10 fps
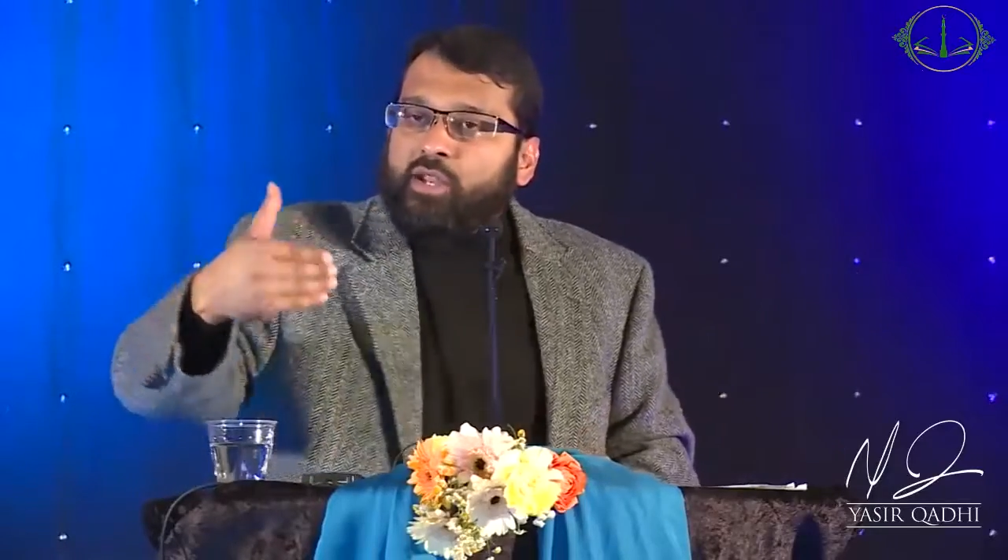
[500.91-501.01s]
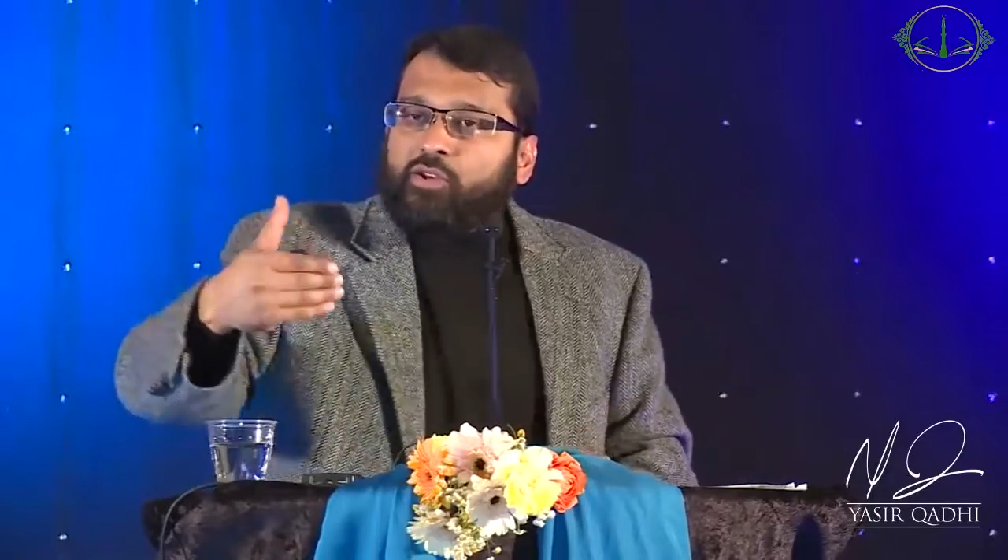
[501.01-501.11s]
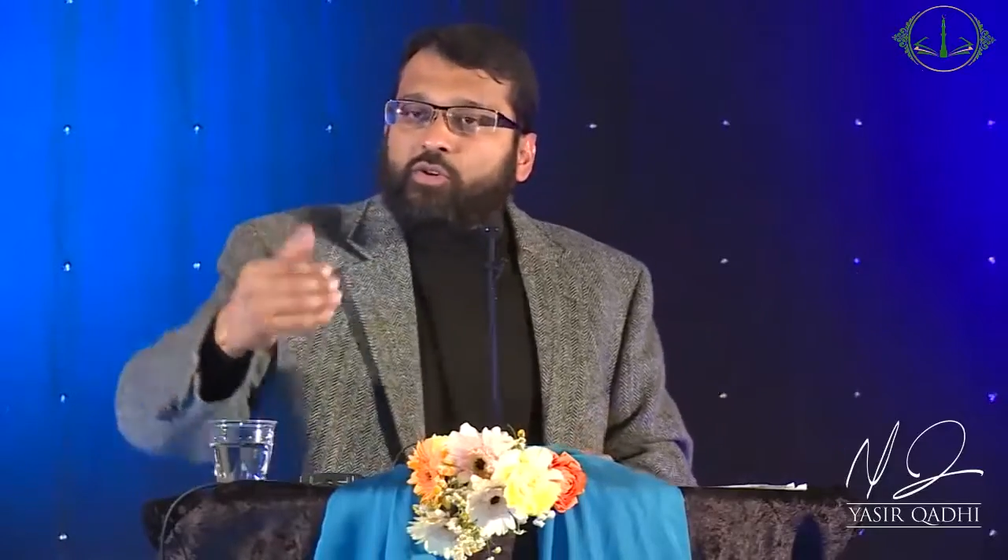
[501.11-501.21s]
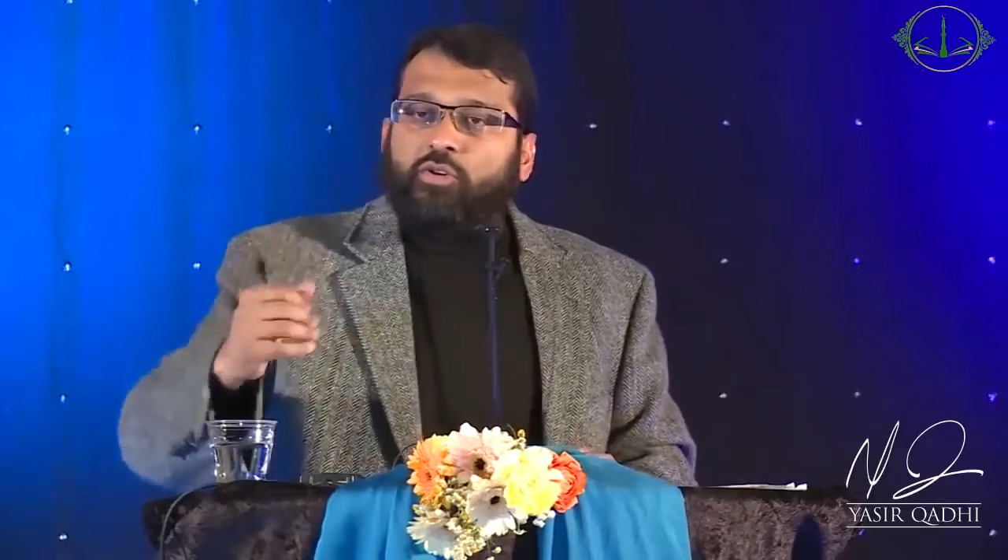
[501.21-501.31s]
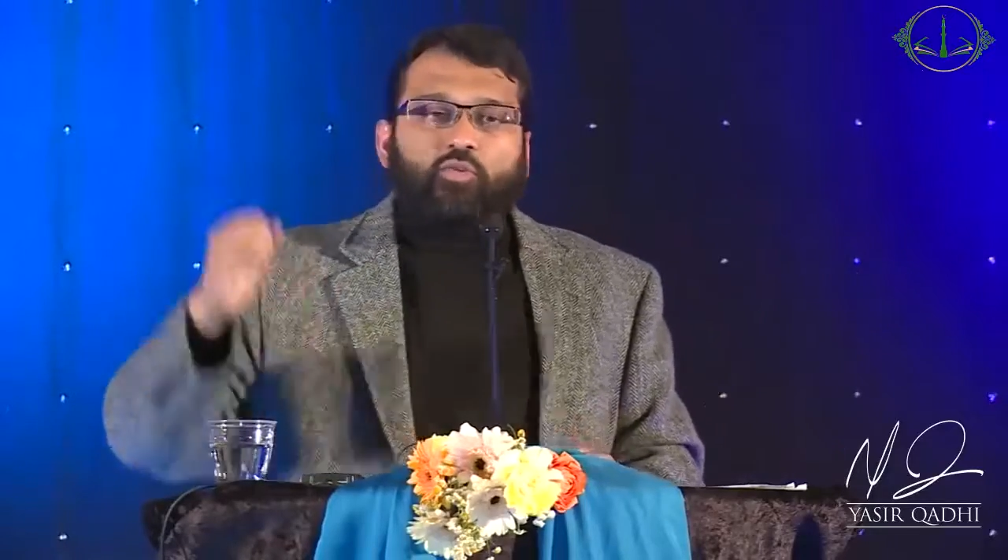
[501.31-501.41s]

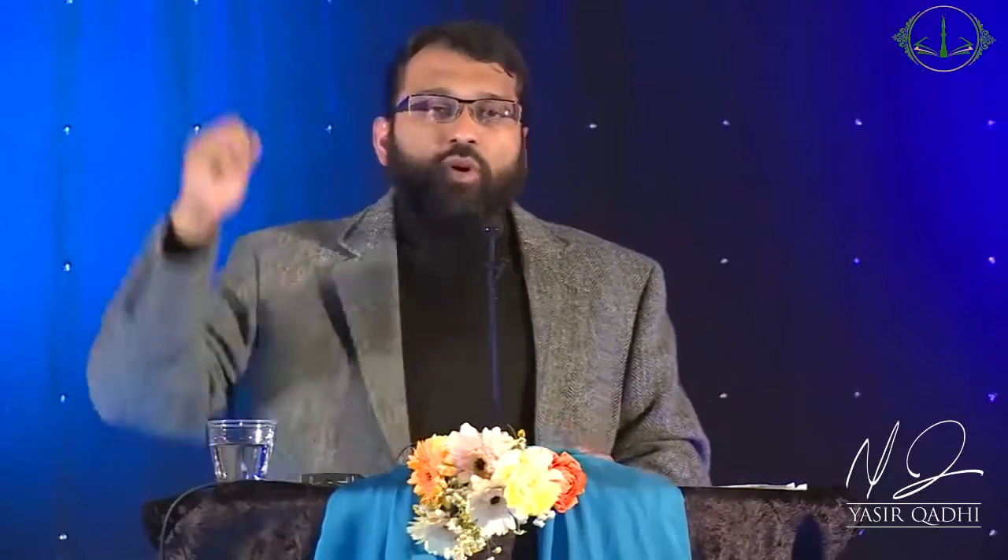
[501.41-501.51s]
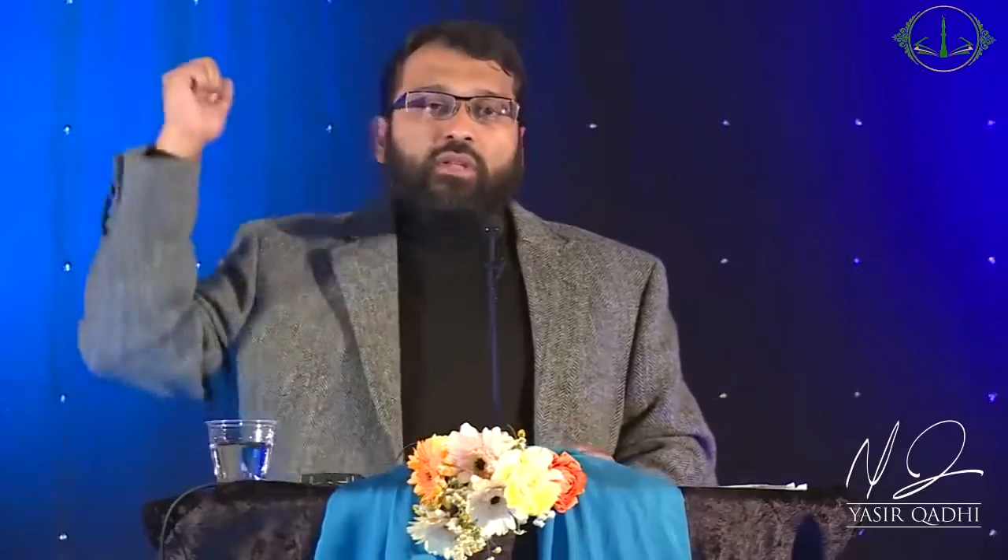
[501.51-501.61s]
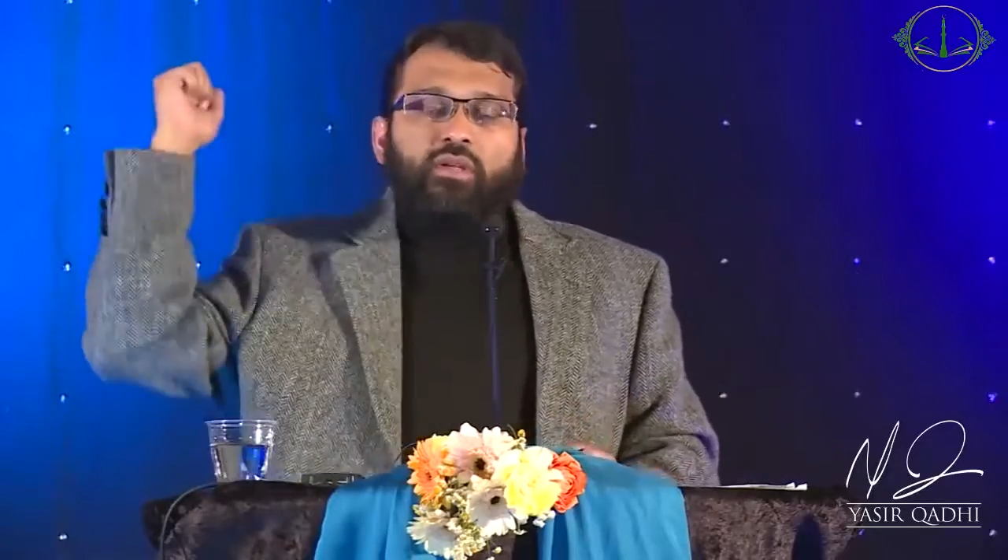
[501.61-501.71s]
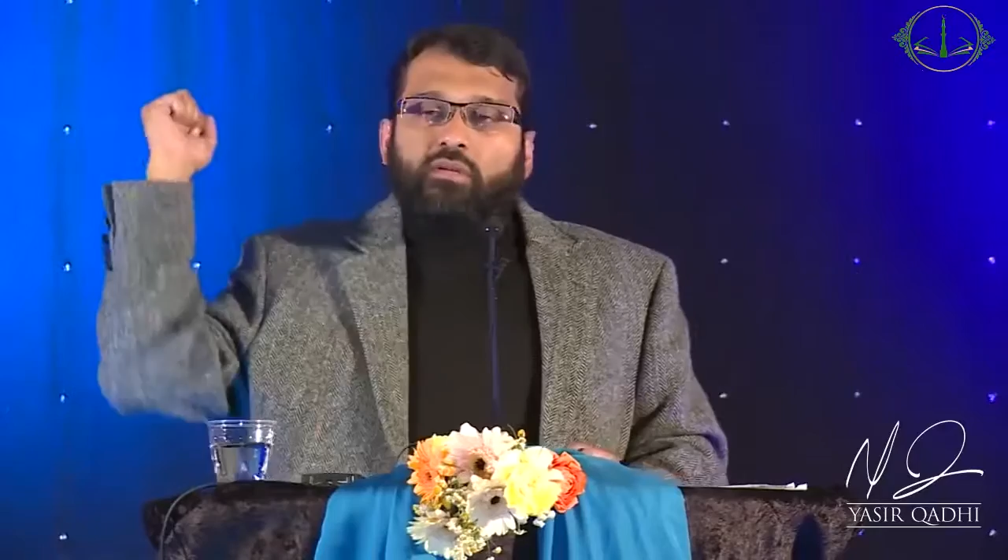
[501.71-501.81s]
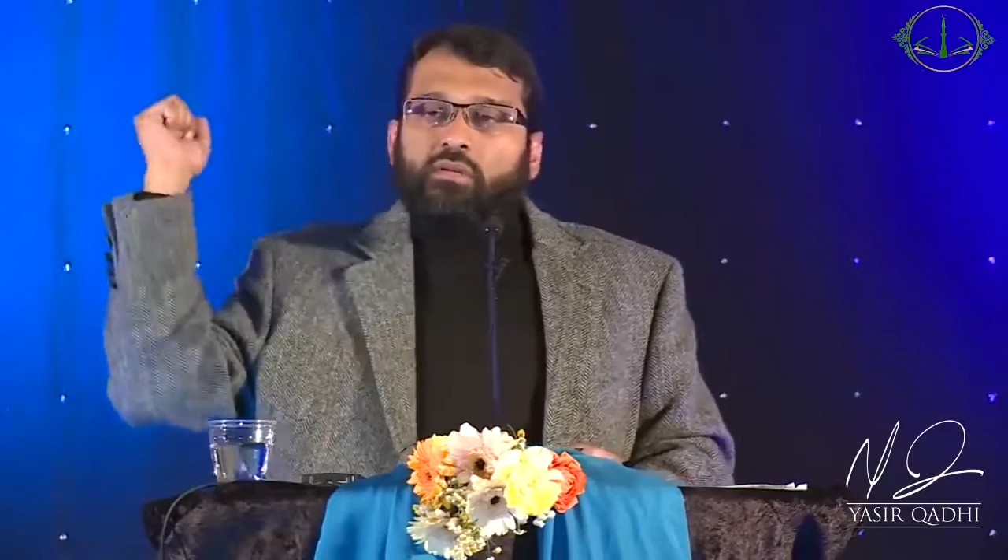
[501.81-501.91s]
enters with